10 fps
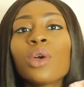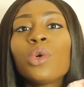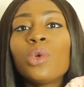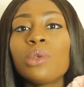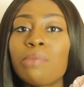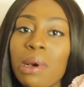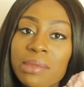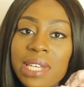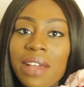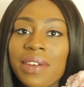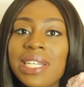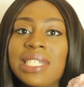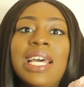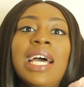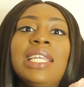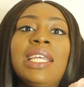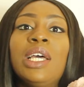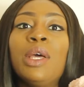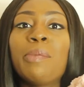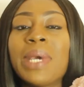called Mom Diaries and
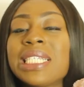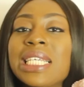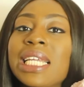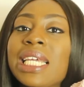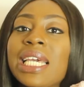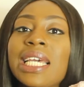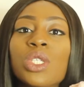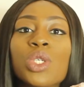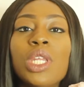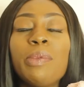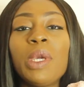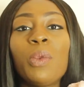basically it's going to be